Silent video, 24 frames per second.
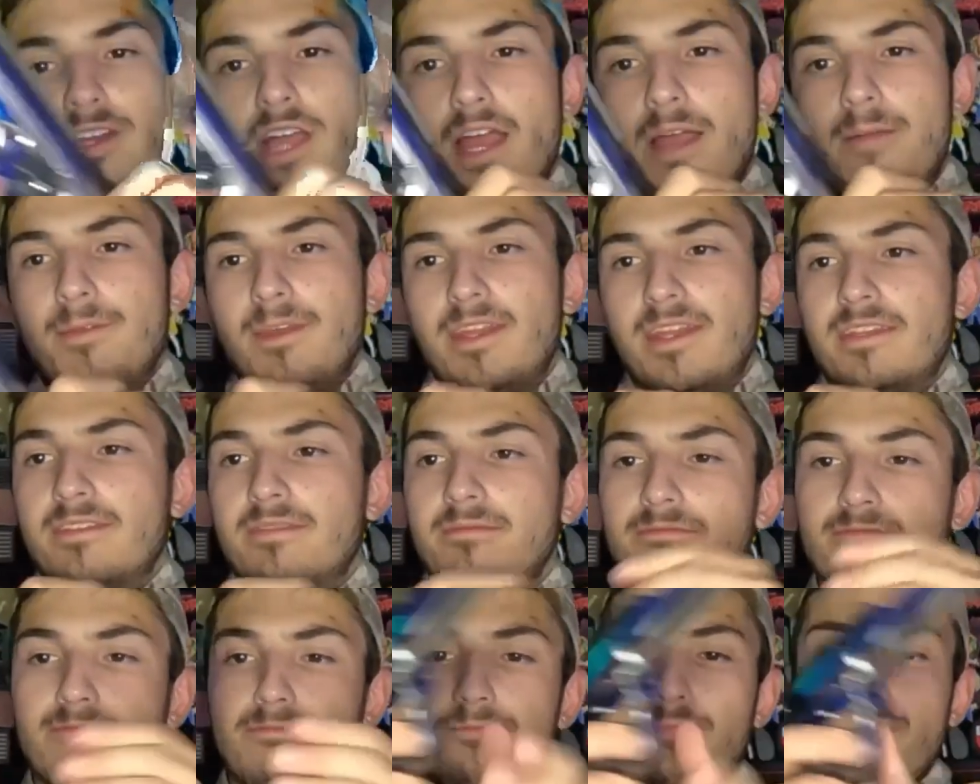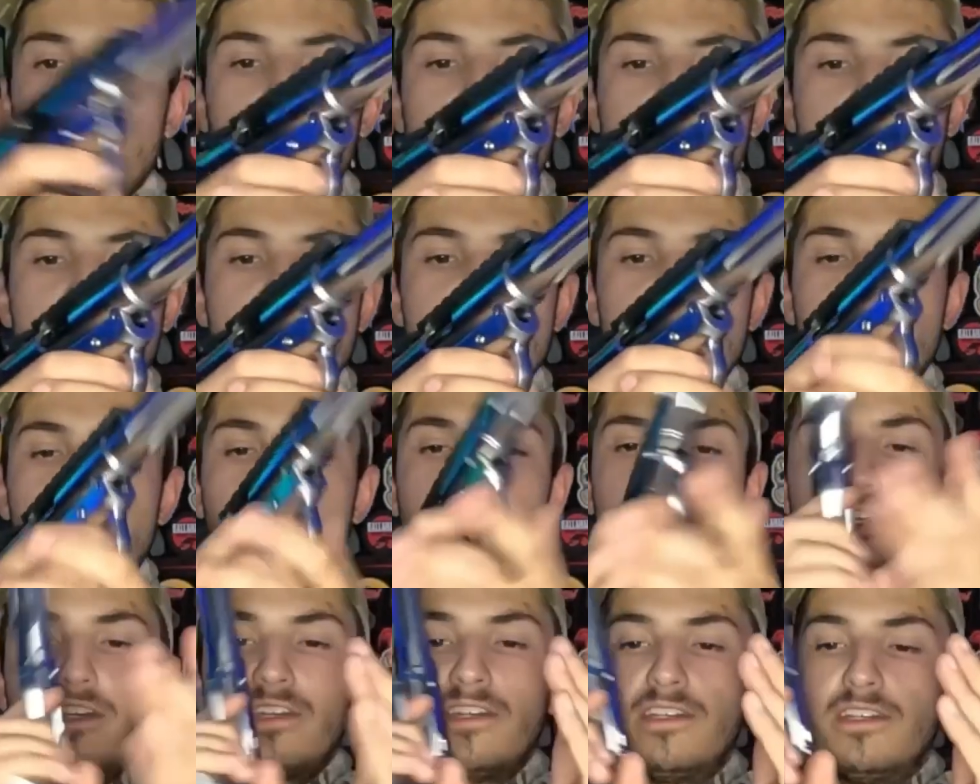I mean, pretty
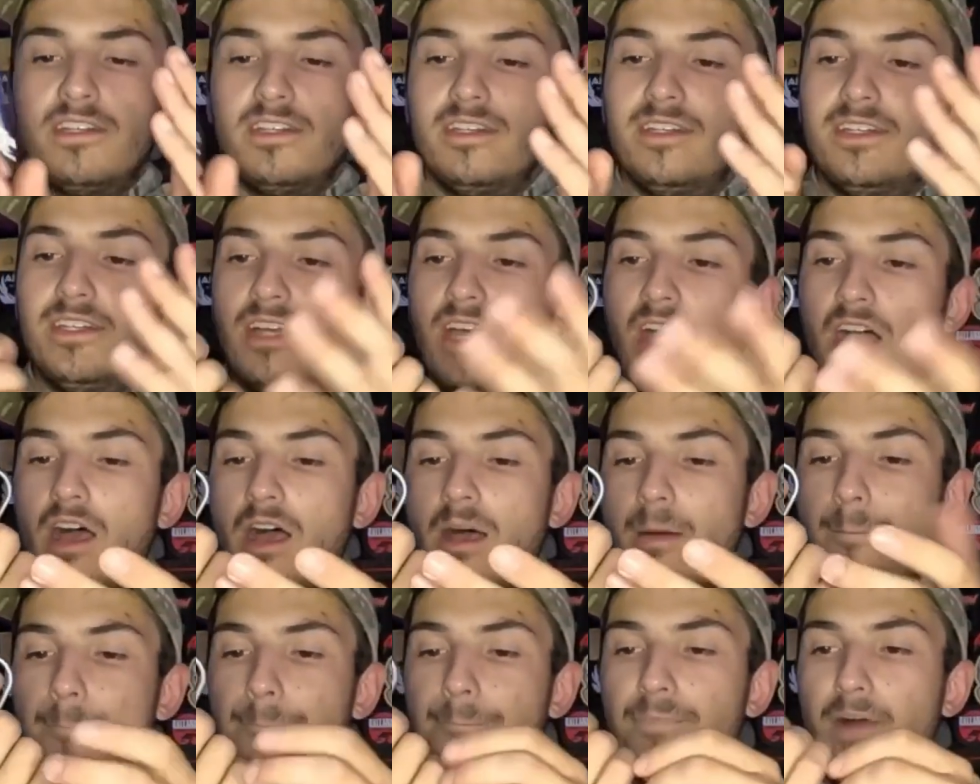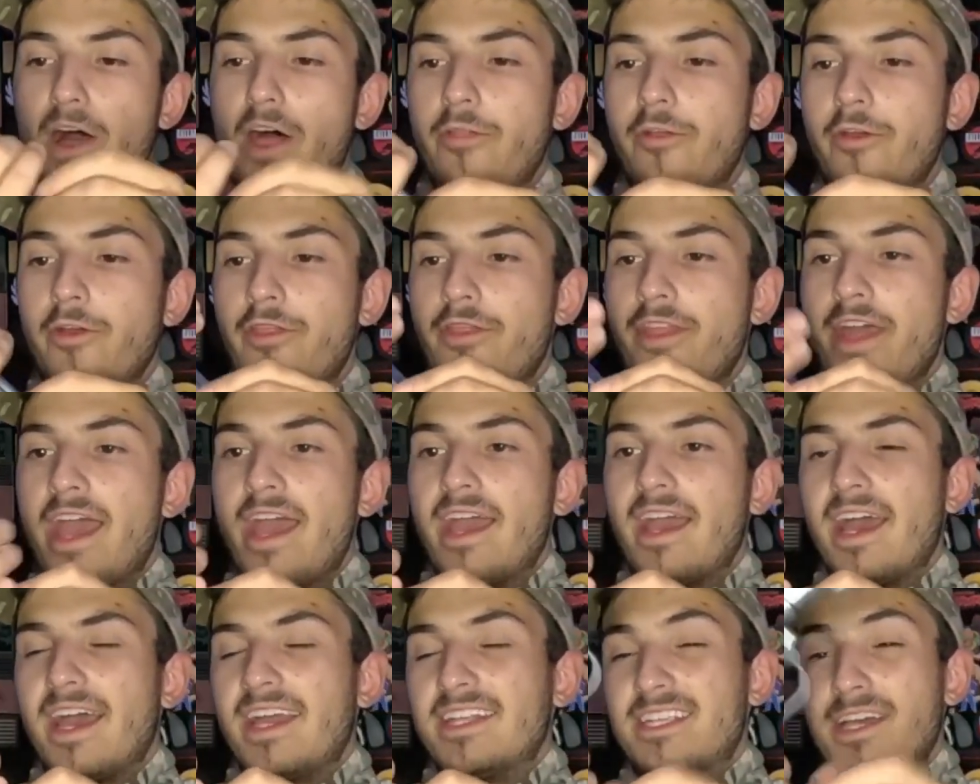slick. Other than
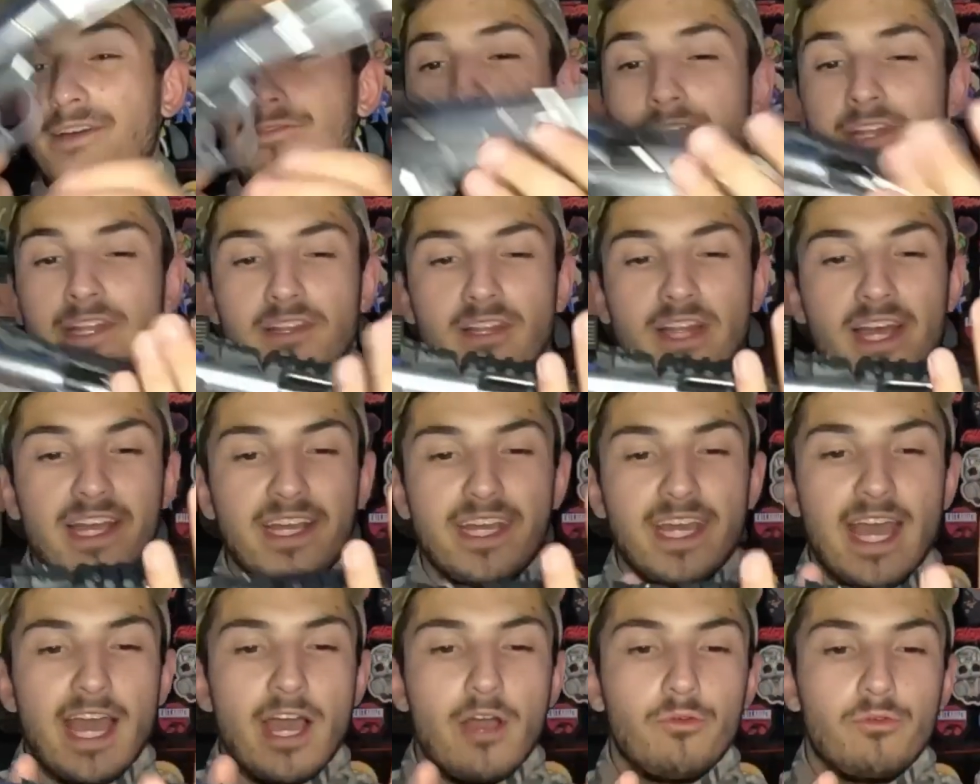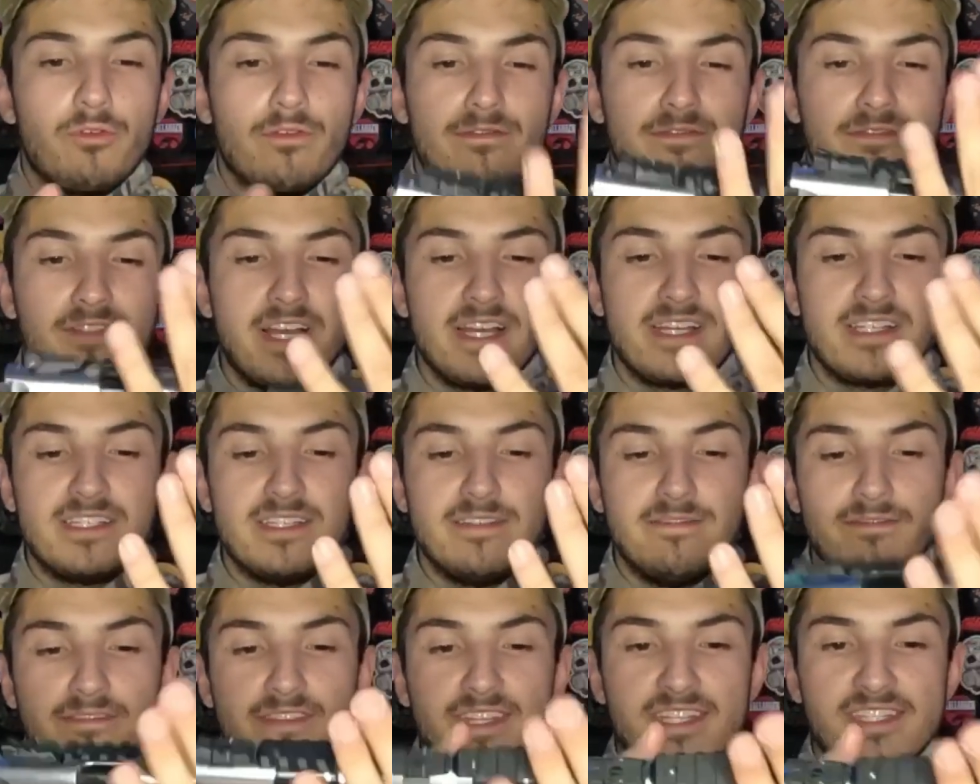that, I definitely like how
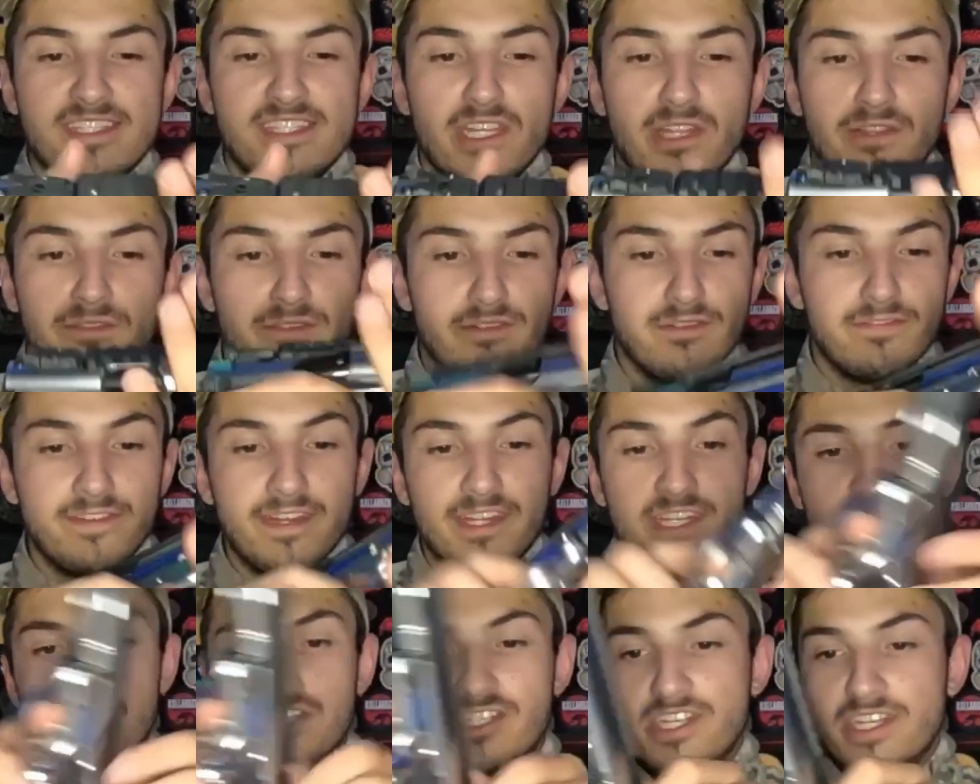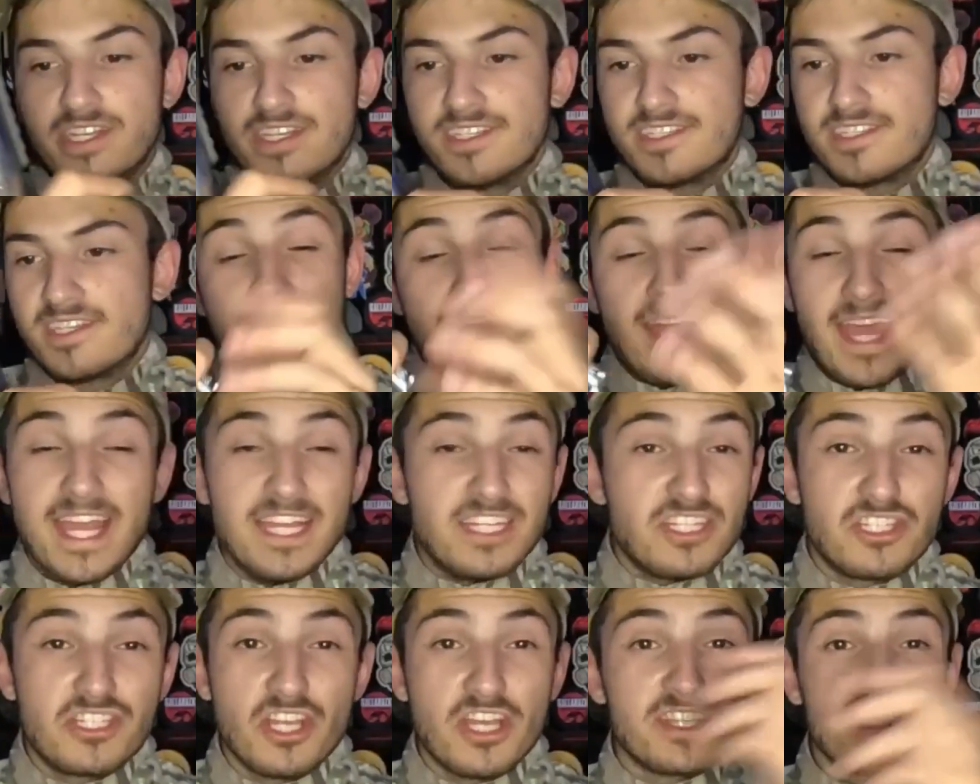reflective this silver finish is.
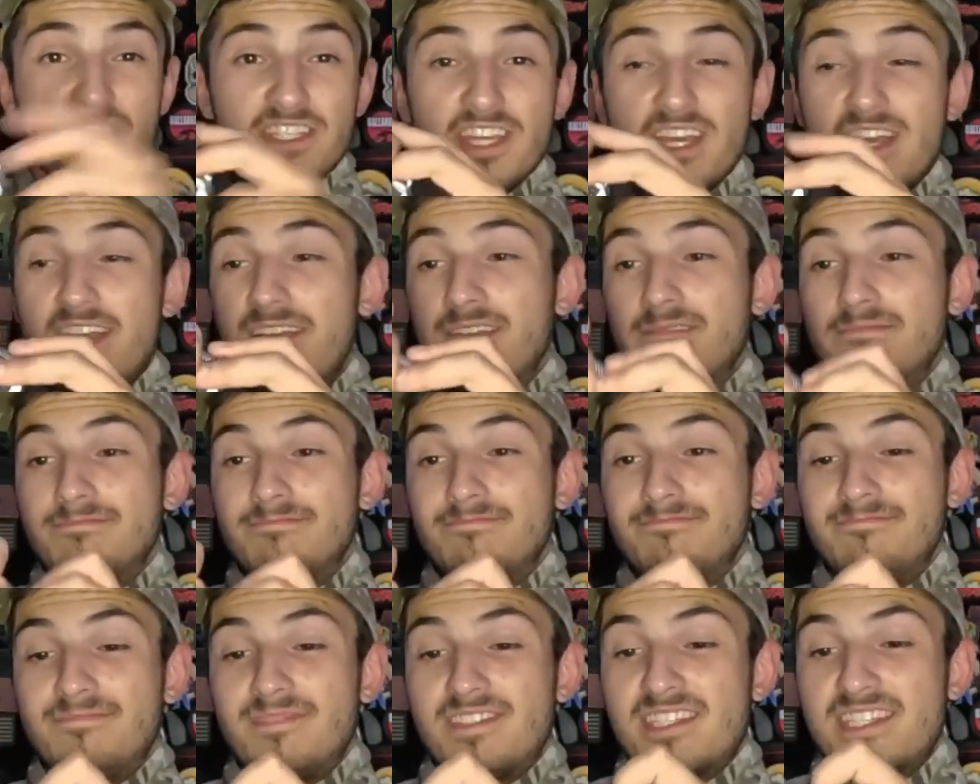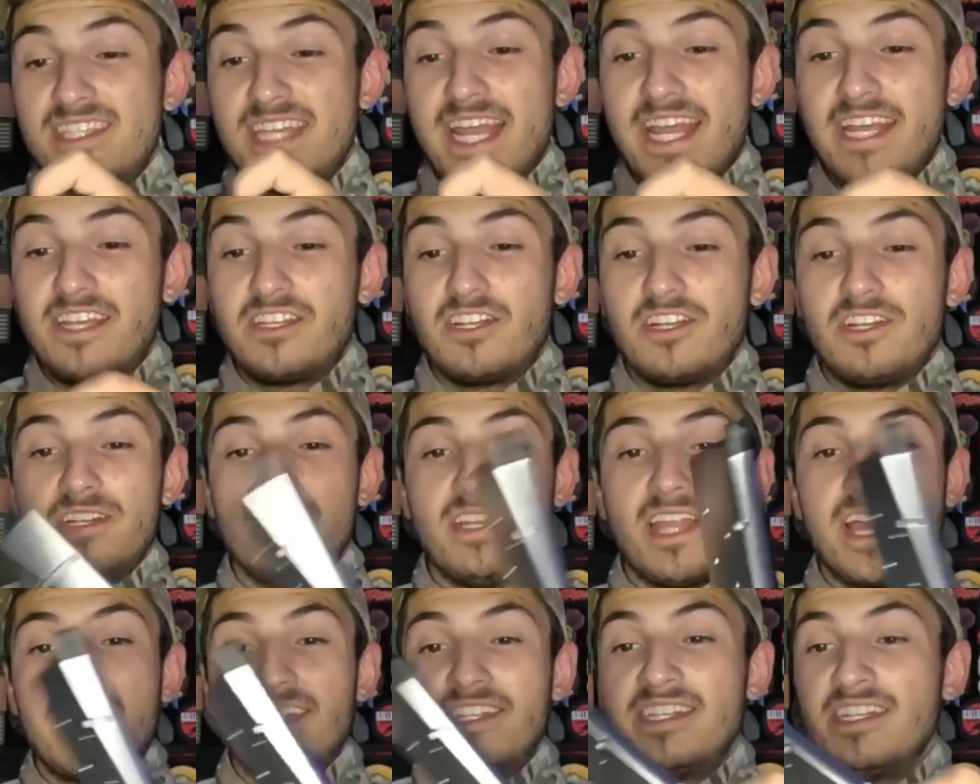It's just a standard
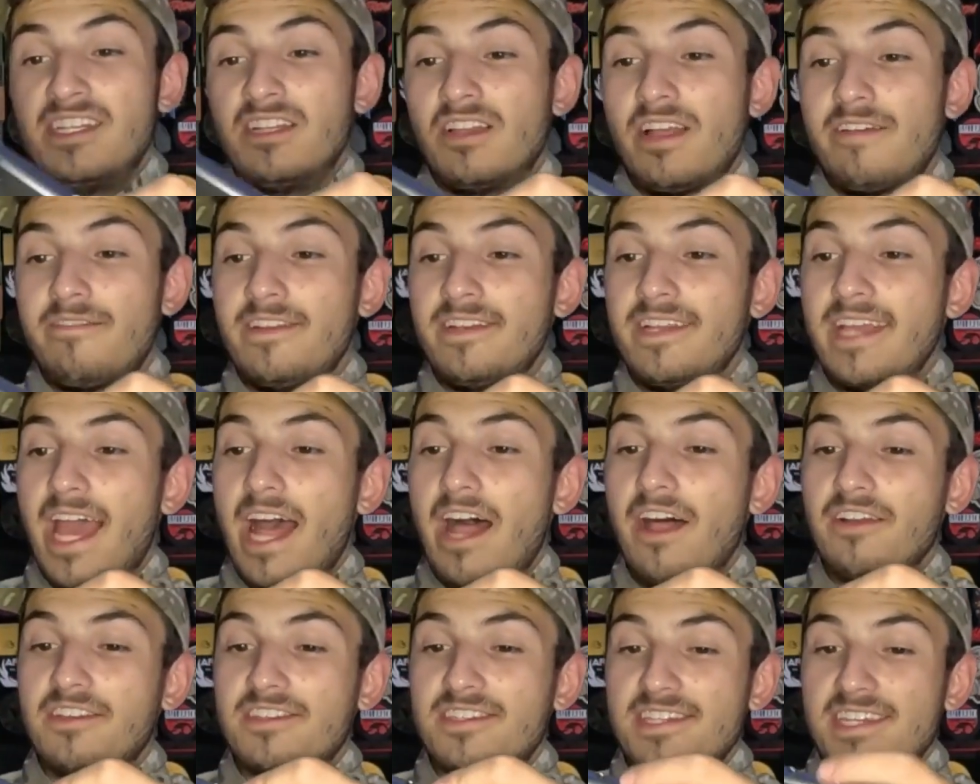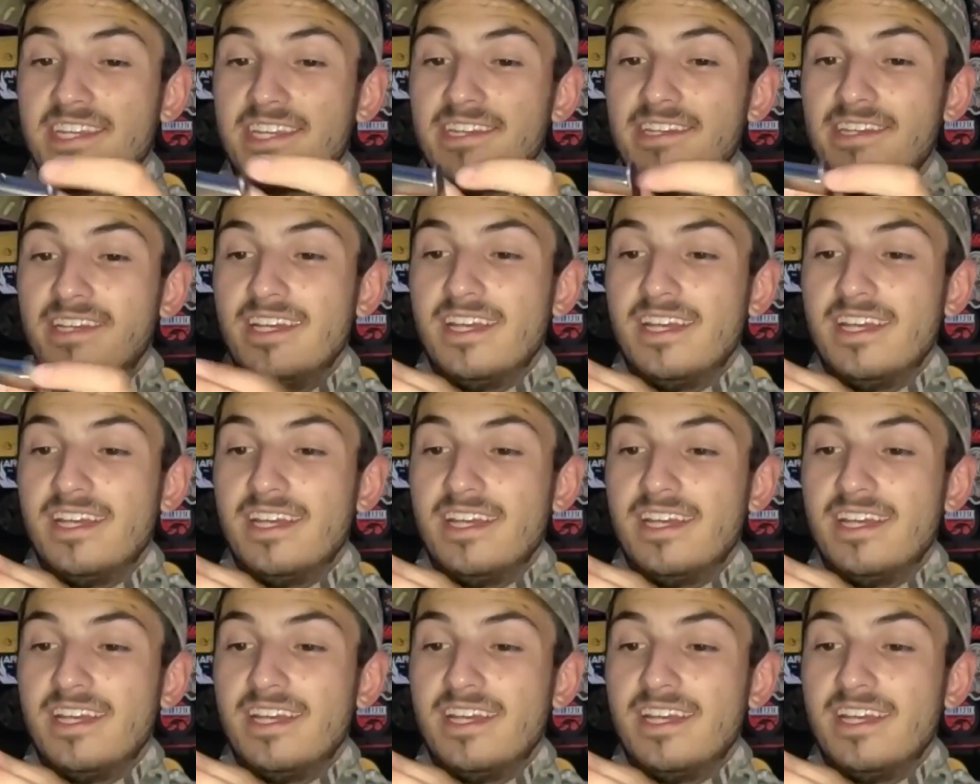1911 Galaxy.